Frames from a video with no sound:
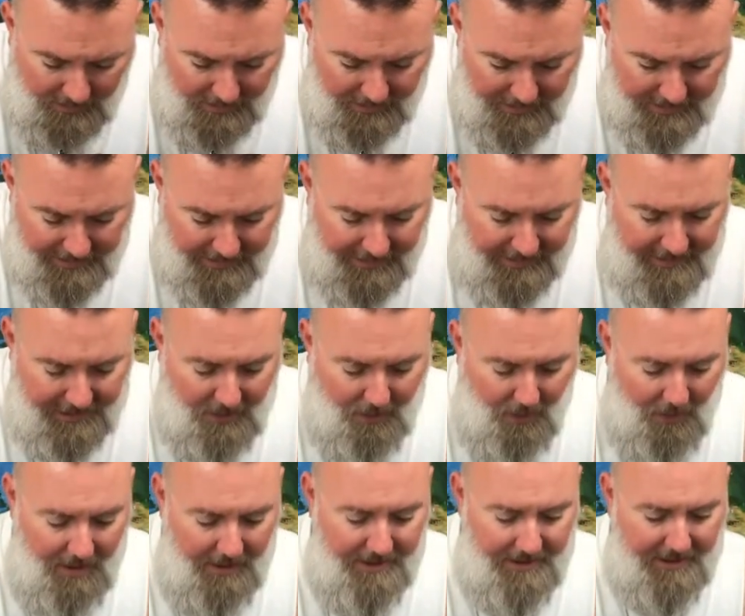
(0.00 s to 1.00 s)

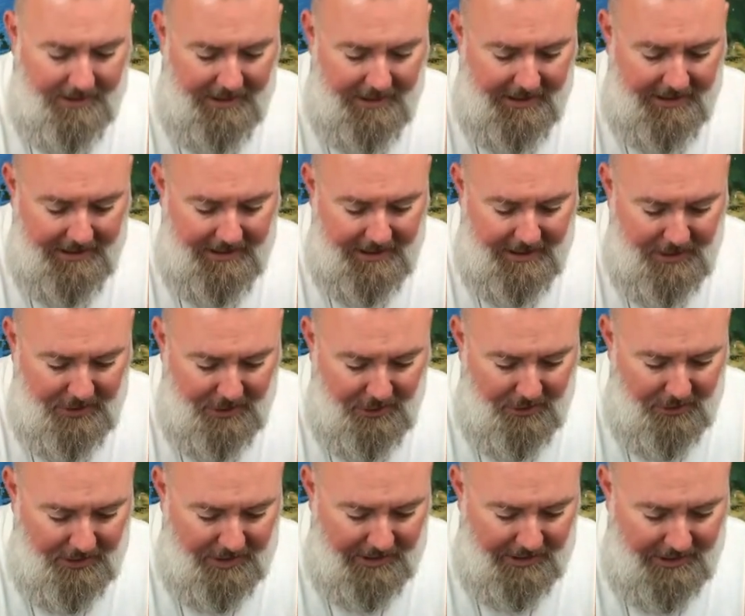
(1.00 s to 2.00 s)
61,
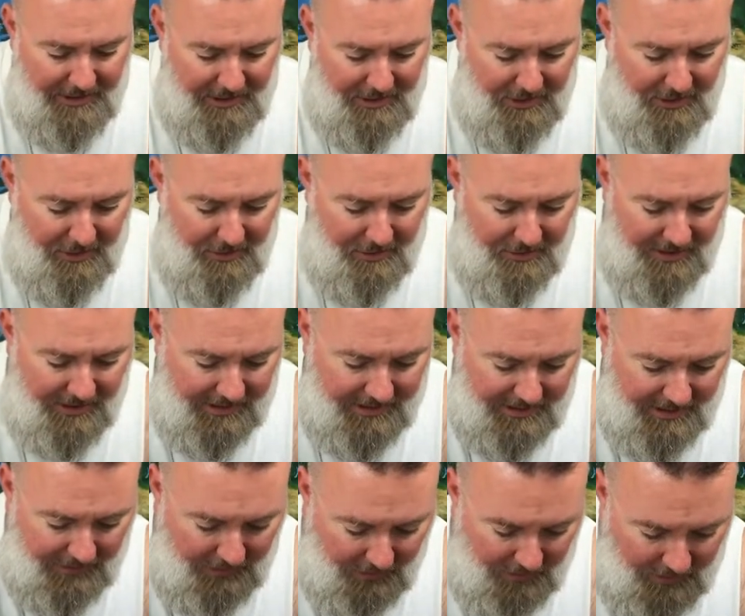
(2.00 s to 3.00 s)
62, 62,
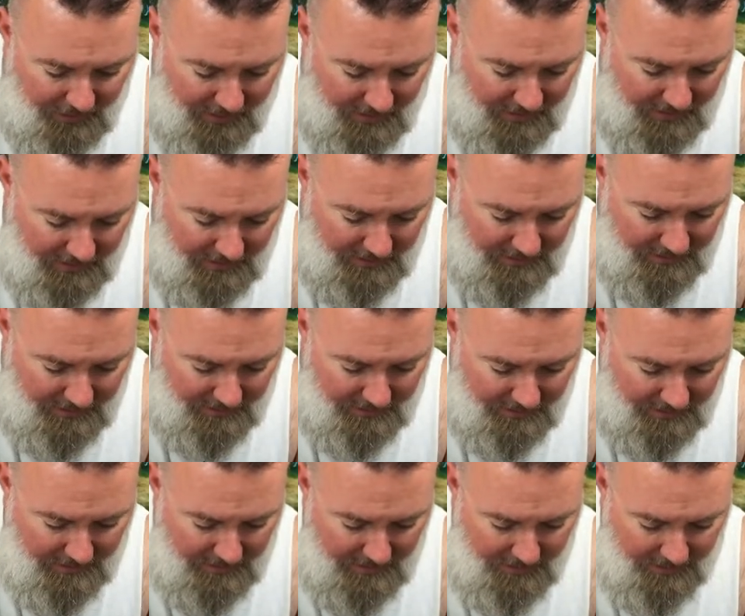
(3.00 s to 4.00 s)
63.
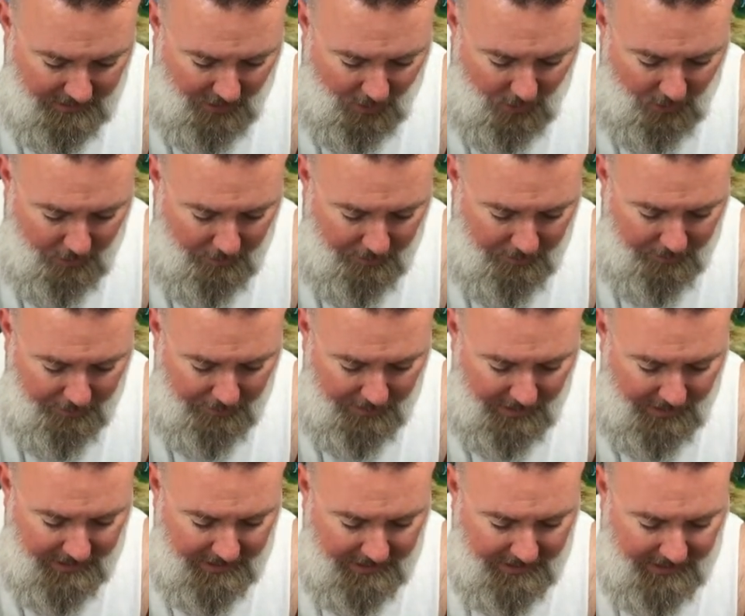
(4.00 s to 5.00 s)
Nope.
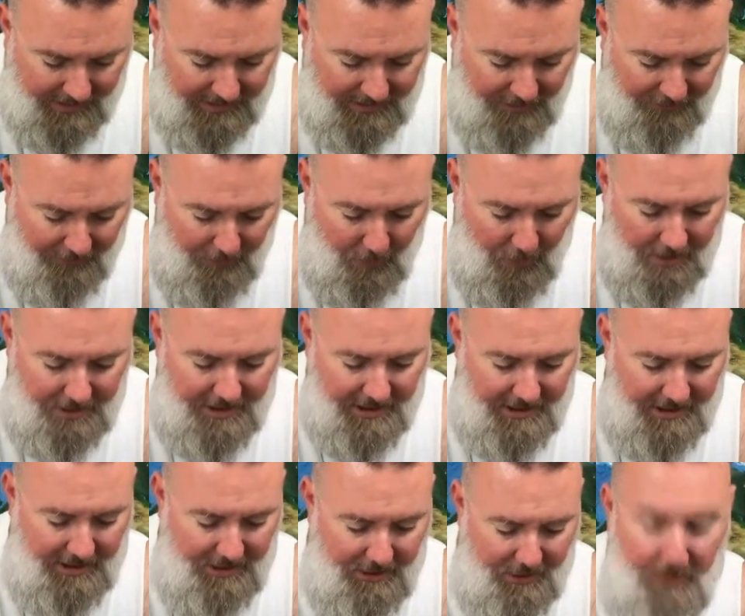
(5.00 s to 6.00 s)
64,
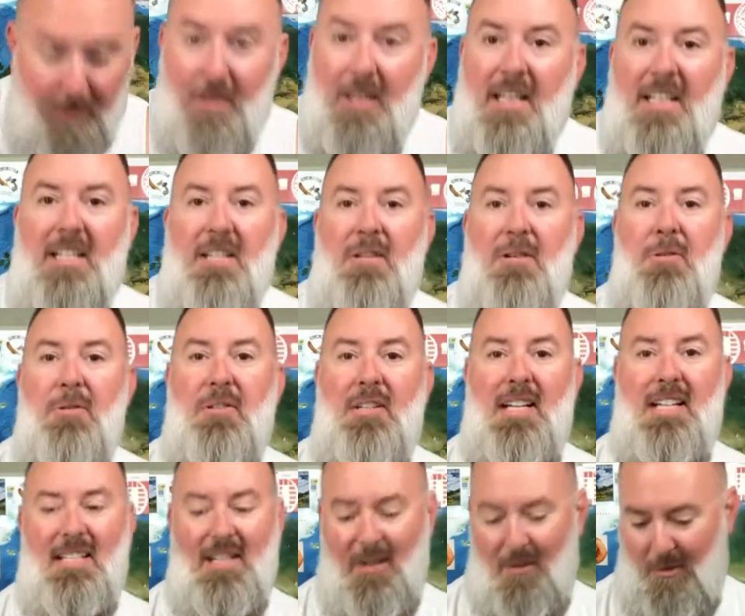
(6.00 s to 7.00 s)
62, 62,
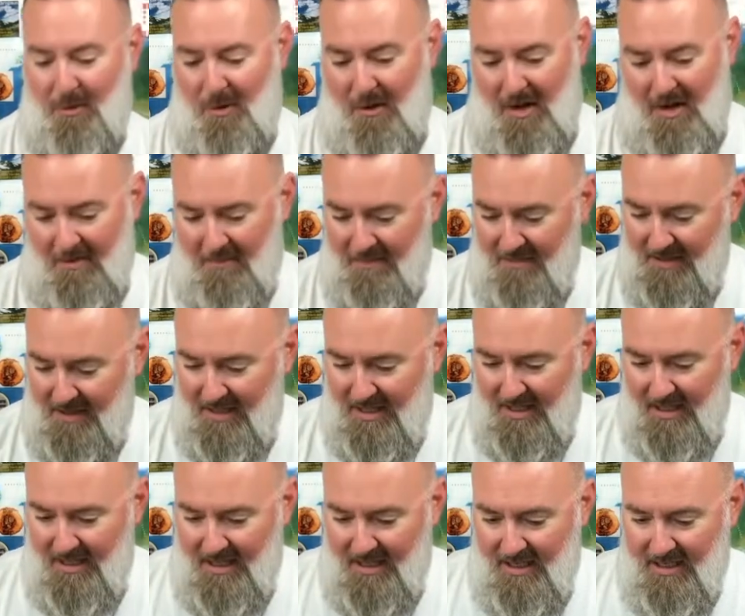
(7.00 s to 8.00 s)
63.
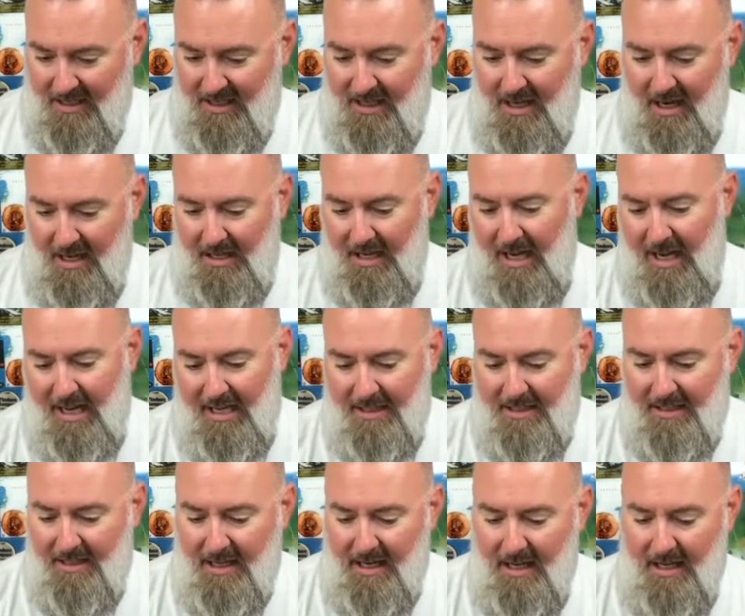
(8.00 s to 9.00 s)
Young
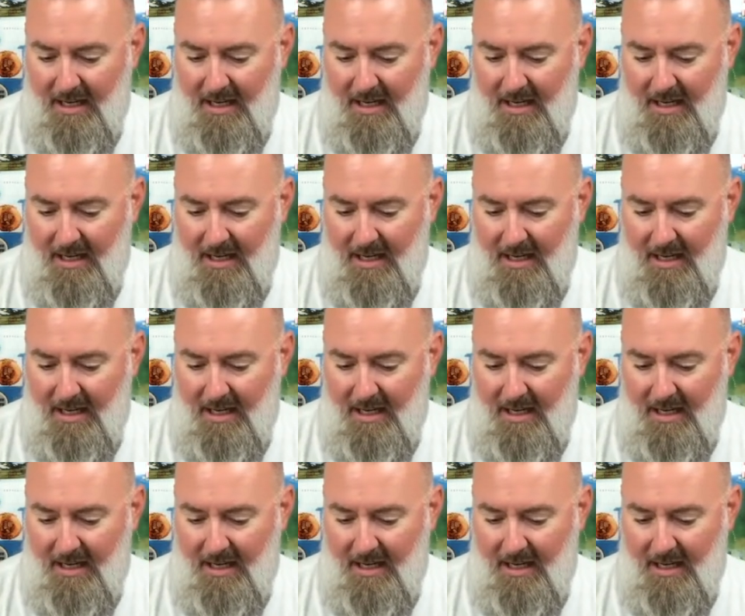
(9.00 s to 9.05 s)
heads.